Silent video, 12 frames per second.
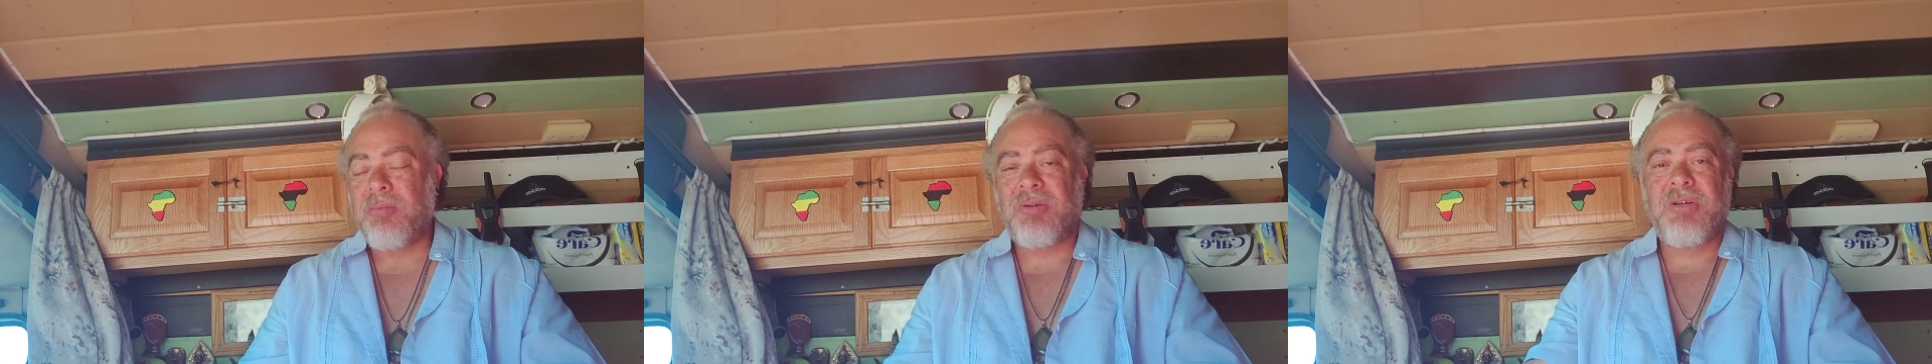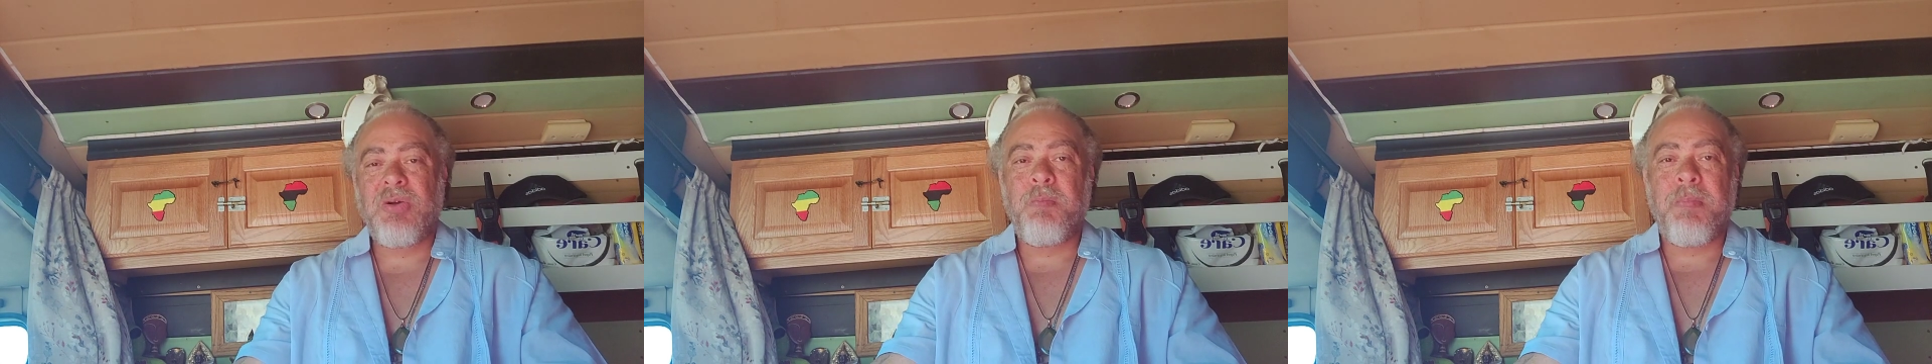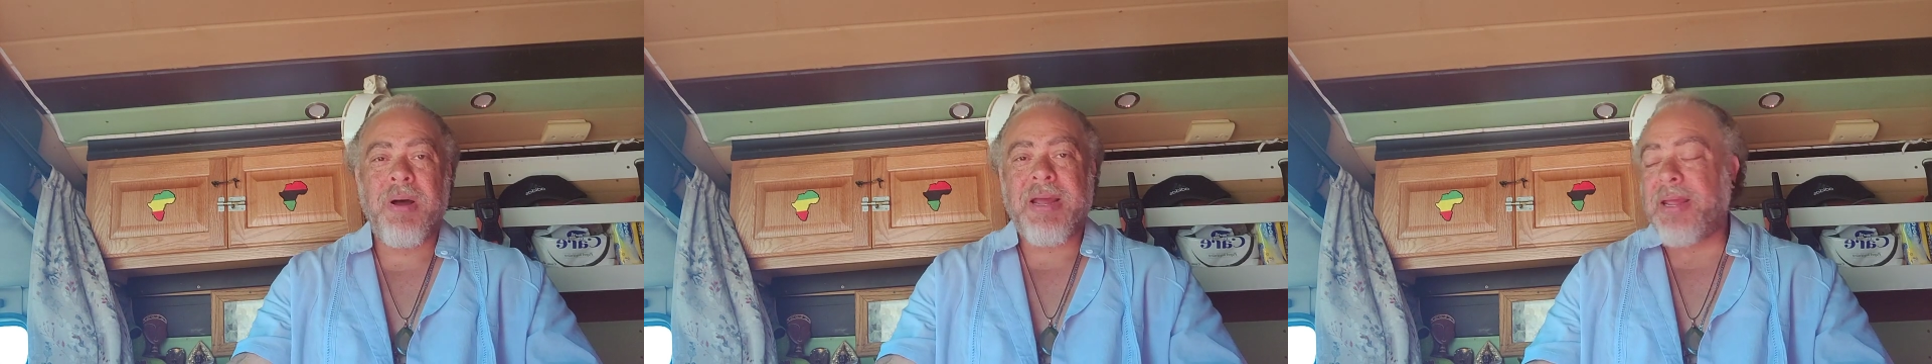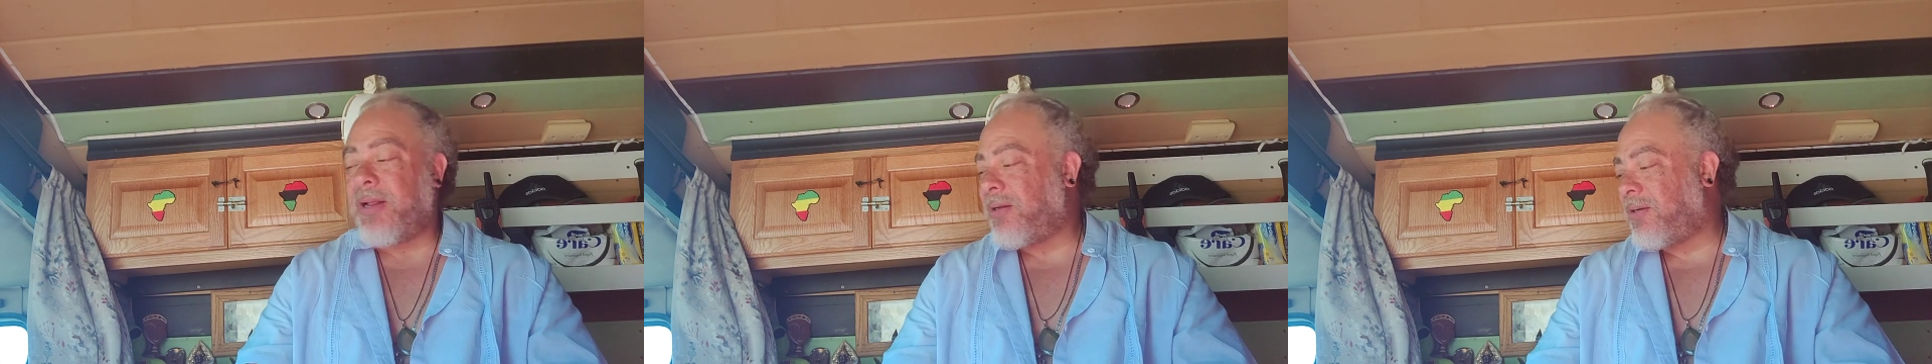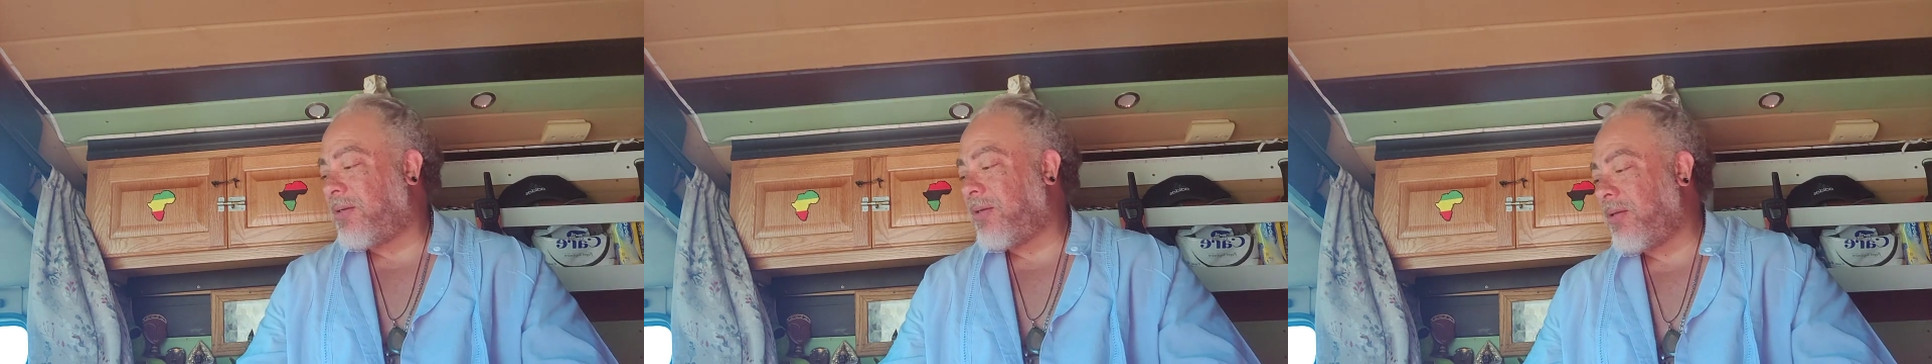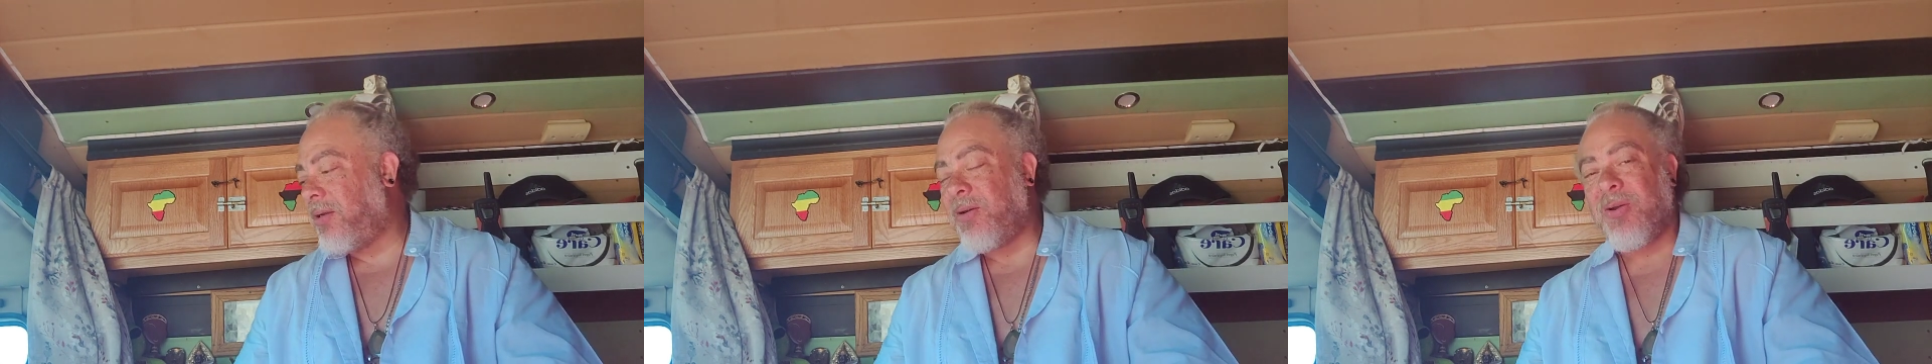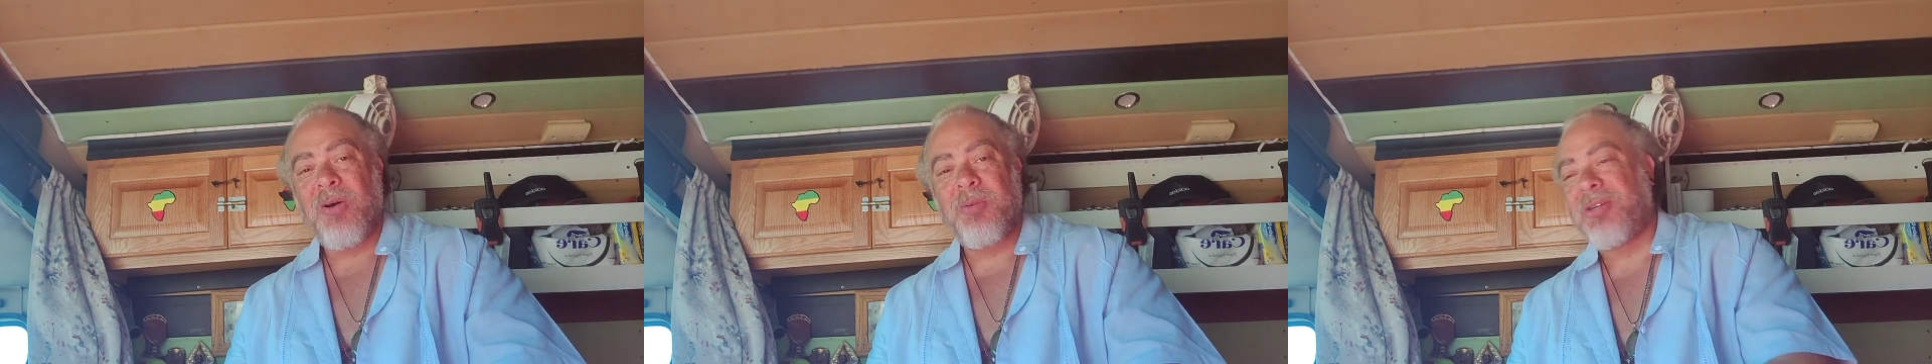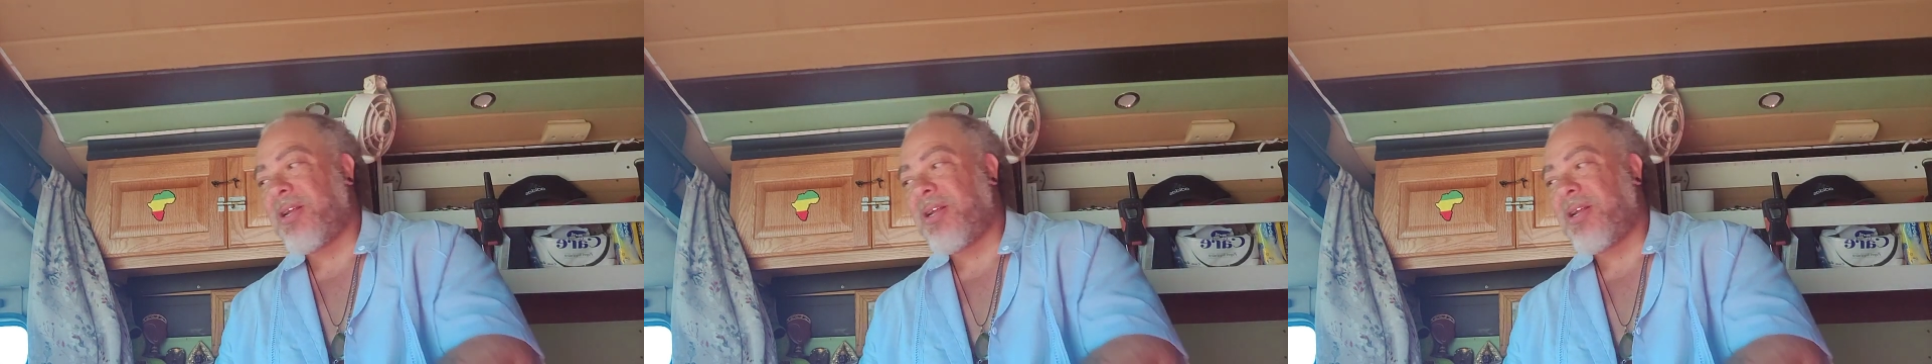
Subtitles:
two buckets, you know what I'm